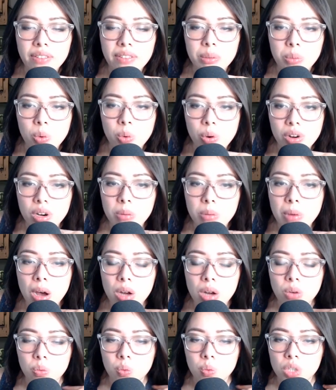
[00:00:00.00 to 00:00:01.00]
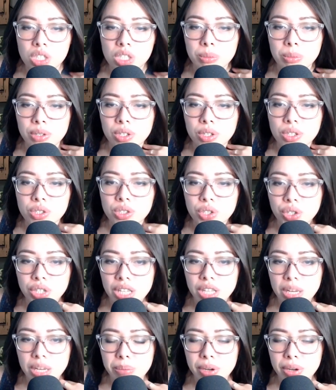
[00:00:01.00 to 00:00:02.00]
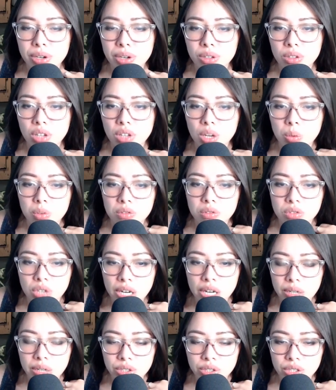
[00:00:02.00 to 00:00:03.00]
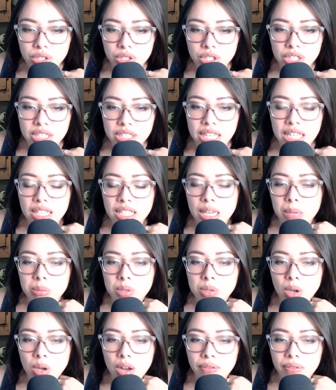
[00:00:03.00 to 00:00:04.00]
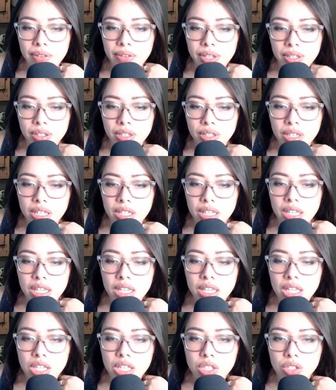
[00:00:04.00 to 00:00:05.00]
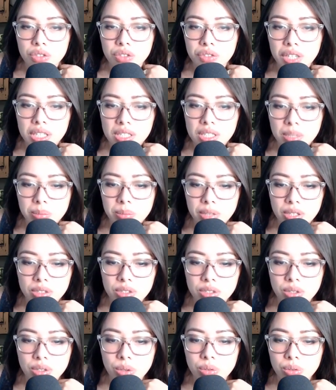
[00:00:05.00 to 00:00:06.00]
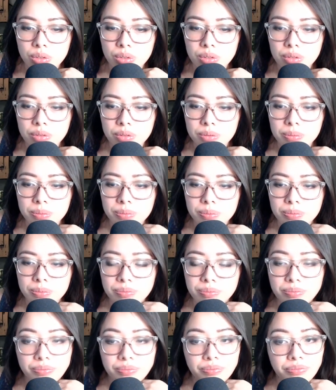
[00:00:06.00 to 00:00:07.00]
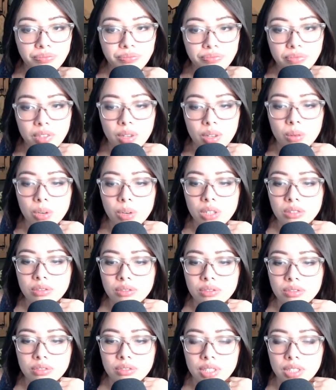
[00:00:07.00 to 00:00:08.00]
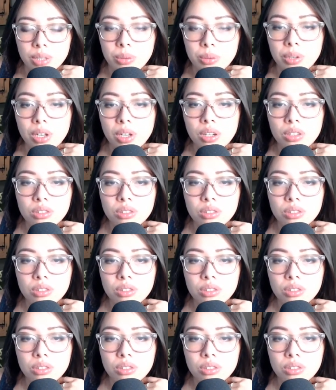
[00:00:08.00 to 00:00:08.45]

a water bottle and wished them a good journey and better luck with trousers. Ted keeps coughing. He should drink something soon. Well, there we go.